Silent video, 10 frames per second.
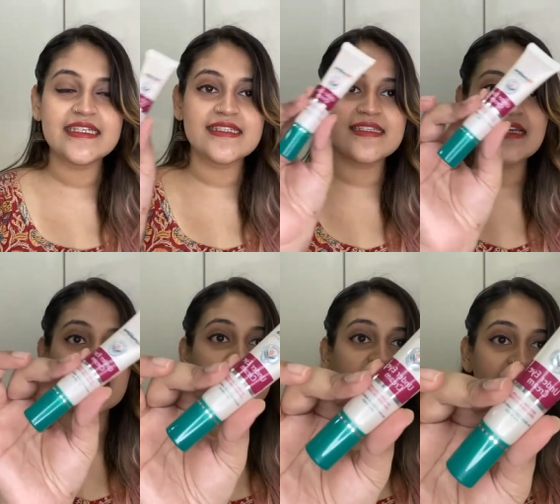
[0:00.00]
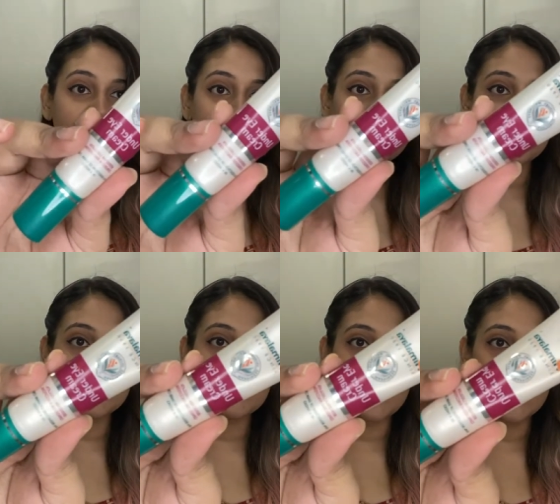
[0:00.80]
is this under eye cream
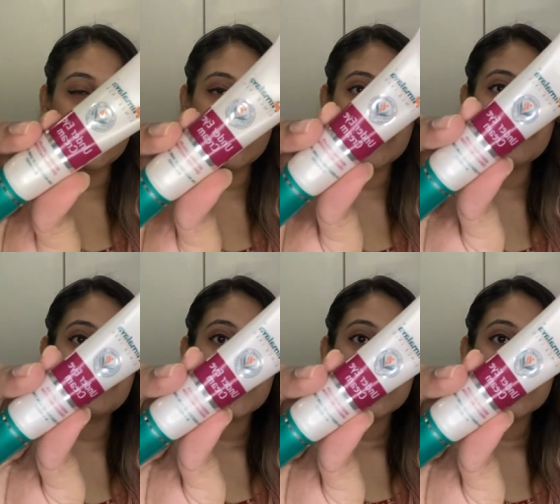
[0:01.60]
from Himalaya.